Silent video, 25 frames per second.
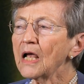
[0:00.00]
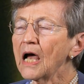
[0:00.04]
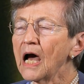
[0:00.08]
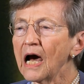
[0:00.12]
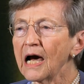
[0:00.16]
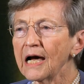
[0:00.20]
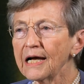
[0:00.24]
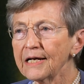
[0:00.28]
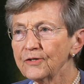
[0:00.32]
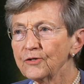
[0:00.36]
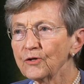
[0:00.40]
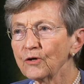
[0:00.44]

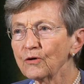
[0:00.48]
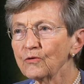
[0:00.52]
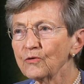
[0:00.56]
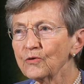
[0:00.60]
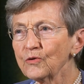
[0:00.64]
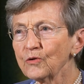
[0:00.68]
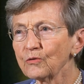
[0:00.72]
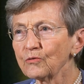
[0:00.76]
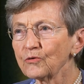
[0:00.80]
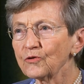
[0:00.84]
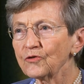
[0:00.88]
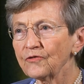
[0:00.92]
I don't
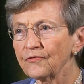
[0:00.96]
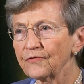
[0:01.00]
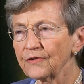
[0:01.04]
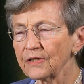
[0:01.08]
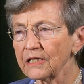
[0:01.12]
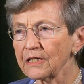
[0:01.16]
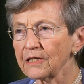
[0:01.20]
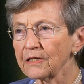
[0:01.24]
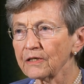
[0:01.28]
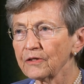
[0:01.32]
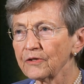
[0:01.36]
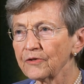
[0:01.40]
use
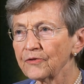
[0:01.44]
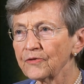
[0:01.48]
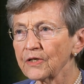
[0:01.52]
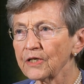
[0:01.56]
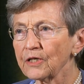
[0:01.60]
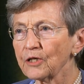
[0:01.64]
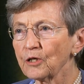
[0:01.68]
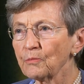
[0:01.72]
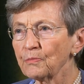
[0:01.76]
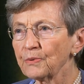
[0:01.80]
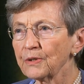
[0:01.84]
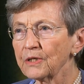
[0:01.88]
filial
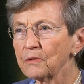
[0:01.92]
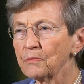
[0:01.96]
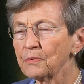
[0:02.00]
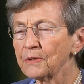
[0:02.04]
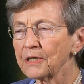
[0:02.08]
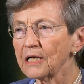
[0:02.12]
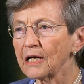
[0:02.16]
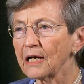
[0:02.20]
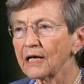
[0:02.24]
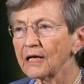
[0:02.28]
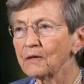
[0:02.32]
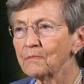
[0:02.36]
therapy,
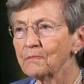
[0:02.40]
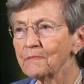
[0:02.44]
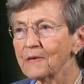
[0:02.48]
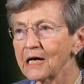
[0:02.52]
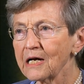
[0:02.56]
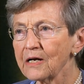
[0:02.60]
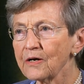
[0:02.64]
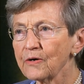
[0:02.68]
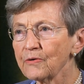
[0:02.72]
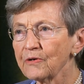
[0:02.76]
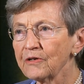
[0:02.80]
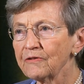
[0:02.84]
but I
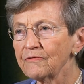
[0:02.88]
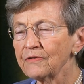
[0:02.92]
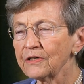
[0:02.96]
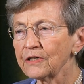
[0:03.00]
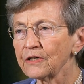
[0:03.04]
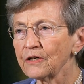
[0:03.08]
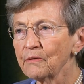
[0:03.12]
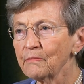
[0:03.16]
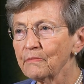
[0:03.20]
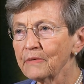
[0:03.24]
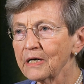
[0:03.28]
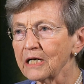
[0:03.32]
admire it
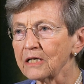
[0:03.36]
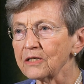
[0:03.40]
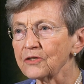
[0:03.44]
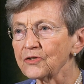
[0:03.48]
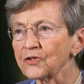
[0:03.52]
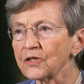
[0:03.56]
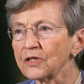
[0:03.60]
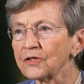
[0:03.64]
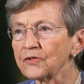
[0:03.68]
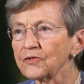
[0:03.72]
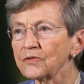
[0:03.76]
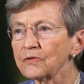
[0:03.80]
very
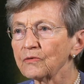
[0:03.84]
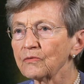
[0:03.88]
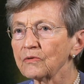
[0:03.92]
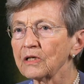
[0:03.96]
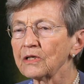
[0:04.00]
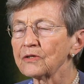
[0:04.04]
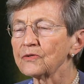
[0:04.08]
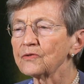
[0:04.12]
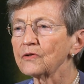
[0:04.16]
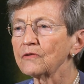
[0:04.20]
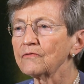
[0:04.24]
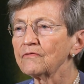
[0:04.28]
much as a,
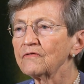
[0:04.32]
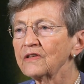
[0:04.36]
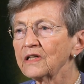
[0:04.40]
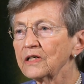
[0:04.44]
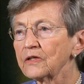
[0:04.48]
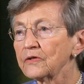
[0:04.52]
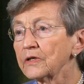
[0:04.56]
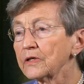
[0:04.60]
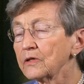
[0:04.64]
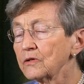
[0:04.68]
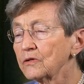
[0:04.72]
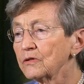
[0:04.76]
as a
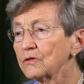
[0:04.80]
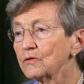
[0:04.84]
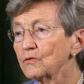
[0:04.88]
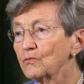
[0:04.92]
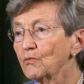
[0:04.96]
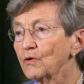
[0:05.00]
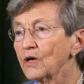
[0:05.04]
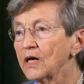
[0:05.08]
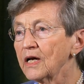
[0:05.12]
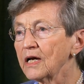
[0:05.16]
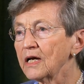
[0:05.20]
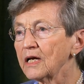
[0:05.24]
very good
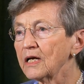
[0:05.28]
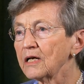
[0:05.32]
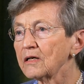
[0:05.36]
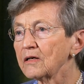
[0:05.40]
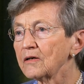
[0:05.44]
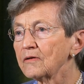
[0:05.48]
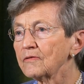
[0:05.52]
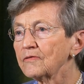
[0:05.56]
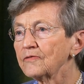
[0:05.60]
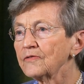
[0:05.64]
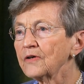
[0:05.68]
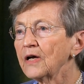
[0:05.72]
way
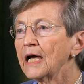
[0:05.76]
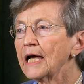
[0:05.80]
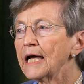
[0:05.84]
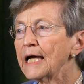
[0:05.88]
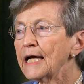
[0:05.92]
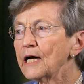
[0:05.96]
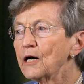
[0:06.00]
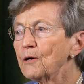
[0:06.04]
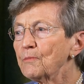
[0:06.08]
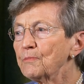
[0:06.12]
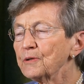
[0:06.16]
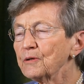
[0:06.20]
of
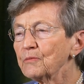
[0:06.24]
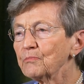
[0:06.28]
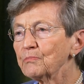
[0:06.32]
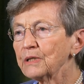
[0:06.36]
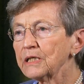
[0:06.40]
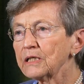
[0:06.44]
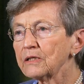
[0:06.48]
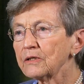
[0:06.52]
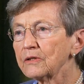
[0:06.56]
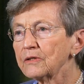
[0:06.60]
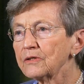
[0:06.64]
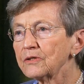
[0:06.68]
helping
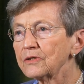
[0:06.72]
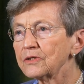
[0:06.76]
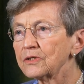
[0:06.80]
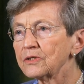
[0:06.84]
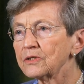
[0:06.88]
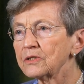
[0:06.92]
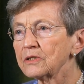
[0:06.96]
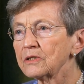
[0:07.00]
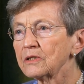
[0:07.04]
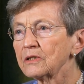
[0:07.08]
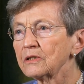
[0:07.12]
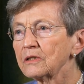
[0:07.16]

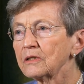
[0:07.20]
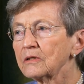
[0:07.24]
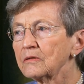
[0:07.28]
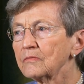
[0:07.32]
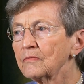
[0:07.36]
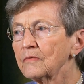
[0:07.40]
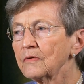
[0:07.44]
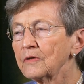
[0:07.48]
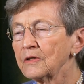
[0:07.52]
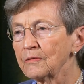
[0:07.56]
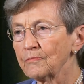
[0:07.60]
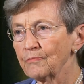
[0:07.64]
parents
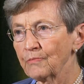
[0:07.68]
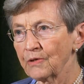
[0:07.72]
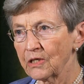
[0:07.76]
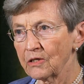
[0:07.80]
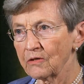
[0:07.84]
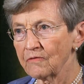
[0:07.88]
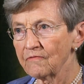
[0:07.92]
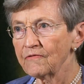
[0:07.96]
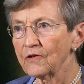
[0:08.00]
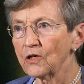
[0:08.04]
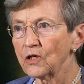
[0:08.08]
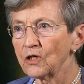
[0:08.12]
um, be
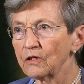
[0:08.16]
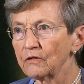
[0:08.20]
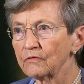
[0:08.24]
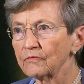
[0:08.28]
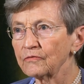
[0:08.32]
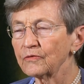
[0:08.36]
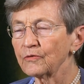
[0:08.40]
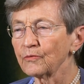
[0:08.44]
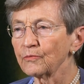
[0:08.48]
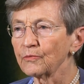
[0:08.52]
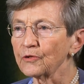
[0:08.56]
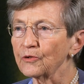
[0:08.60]

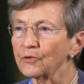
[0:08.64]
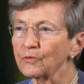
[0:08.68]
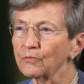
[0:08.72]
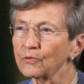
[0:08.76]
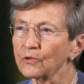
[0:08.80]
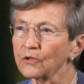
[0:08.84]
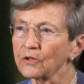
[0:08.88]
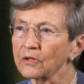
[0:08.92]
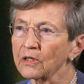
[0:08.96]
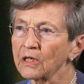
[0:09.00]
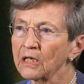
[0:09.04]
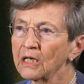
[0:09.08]
involved with the
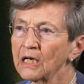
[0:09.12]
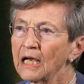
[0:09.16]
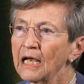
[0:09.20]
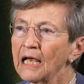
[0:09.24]
work.